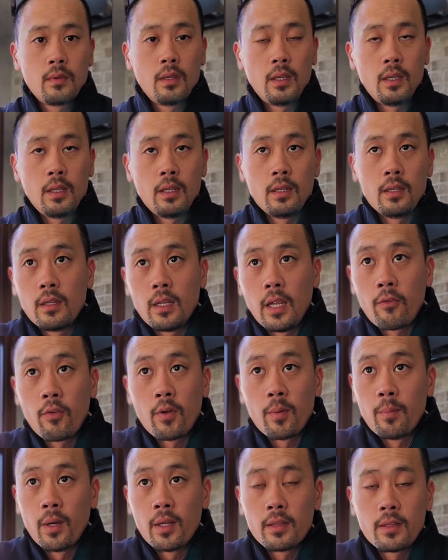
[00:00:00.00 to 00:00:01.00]
And every
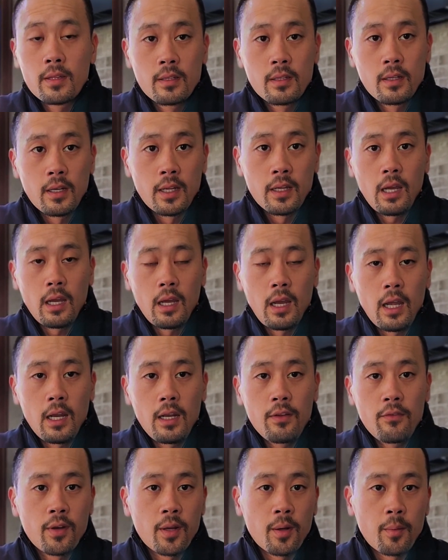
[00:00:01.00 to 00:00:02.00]
month, like I
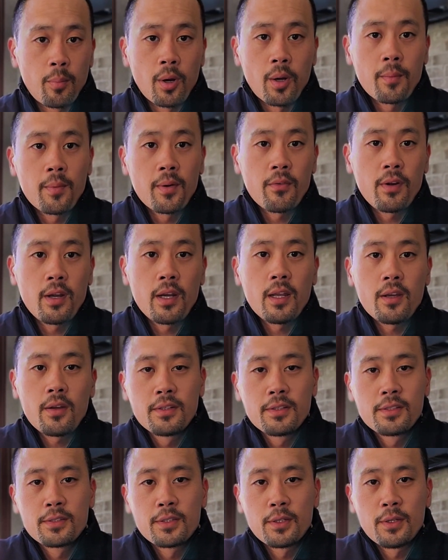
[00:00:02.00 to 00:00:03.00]
live in an apartment right now,
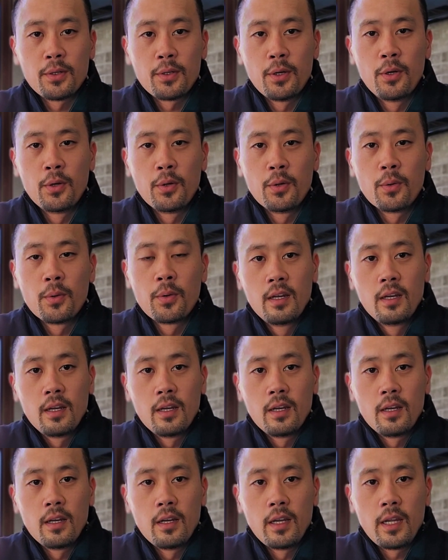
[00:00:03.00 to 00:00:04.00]
so
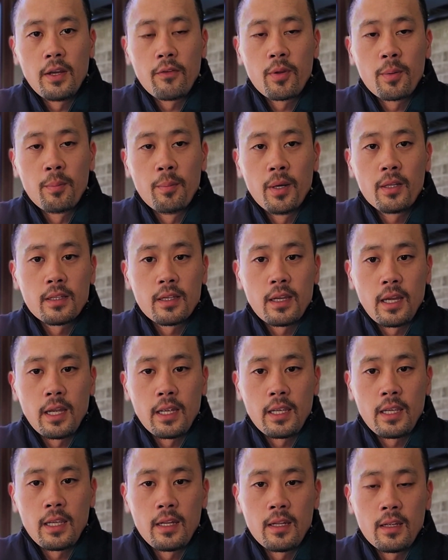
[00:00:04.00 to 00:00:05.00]
every month I
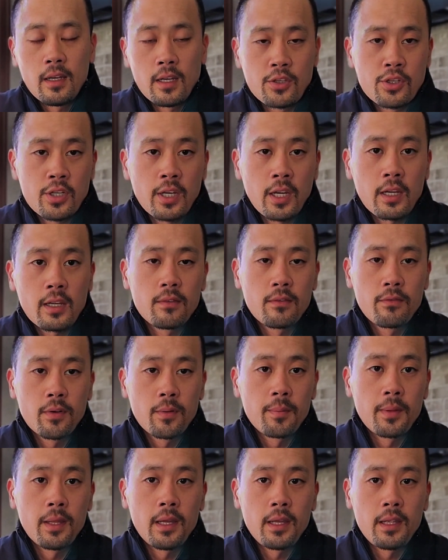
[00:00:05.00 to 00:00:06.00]
get a check from
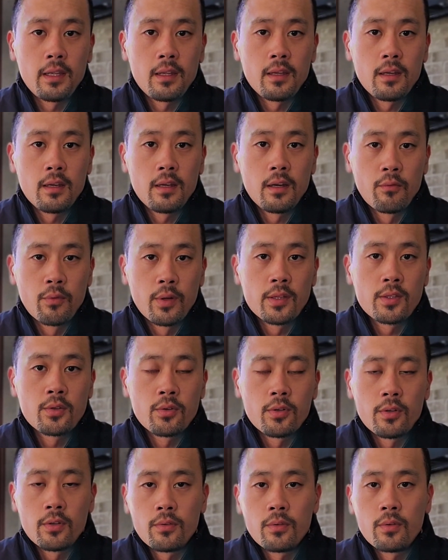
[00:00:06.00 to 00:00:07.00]
that
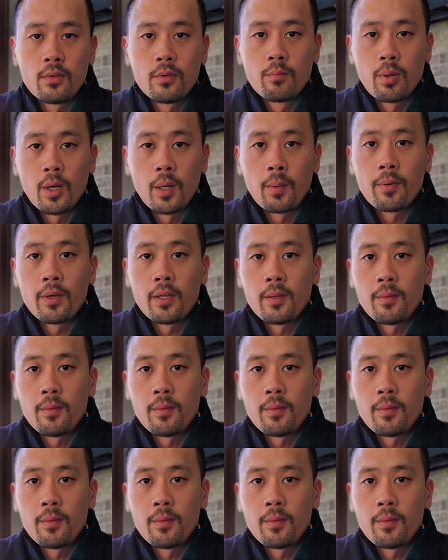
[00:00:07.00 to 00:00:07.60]
rental property,